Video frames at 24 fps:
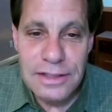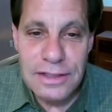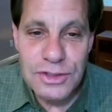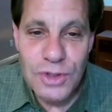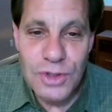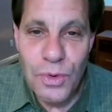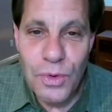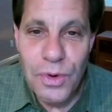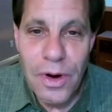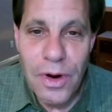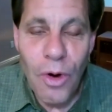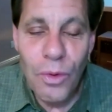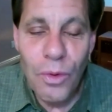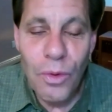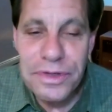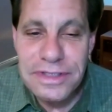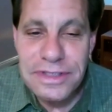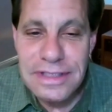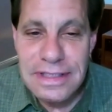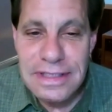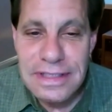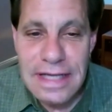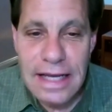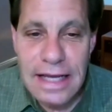That's
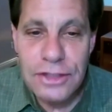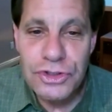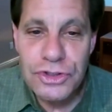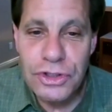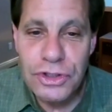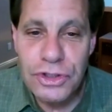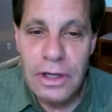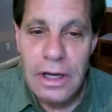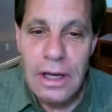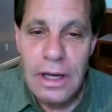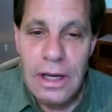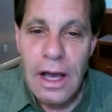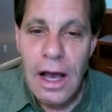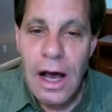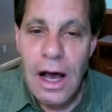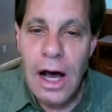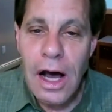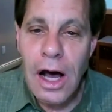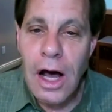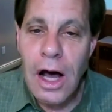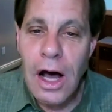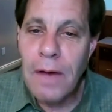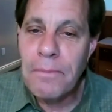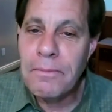always a danger.
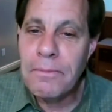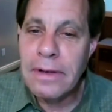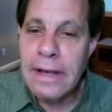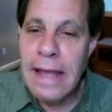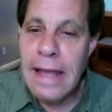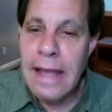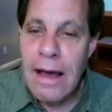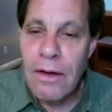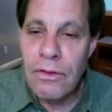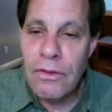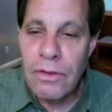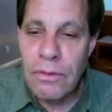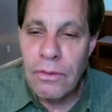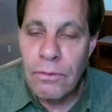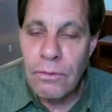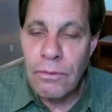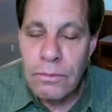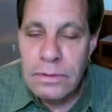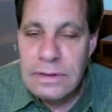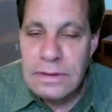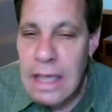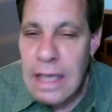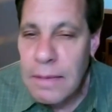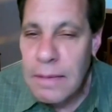Um, now,
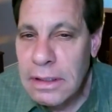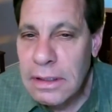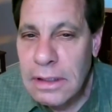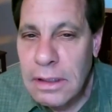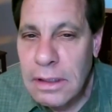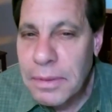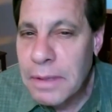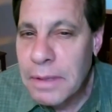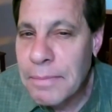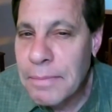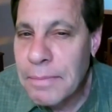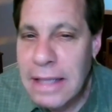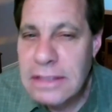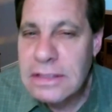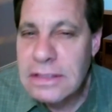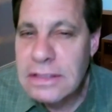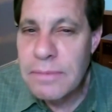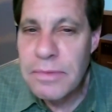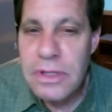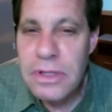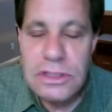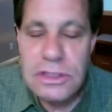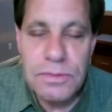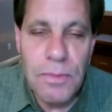tell me a little bit about
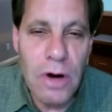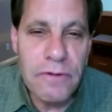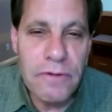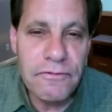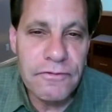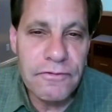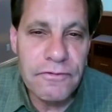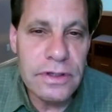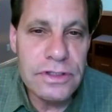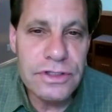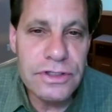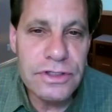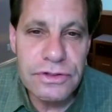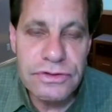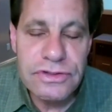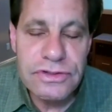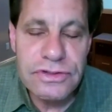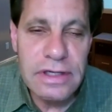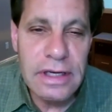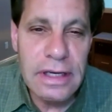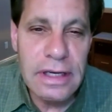some of the smart features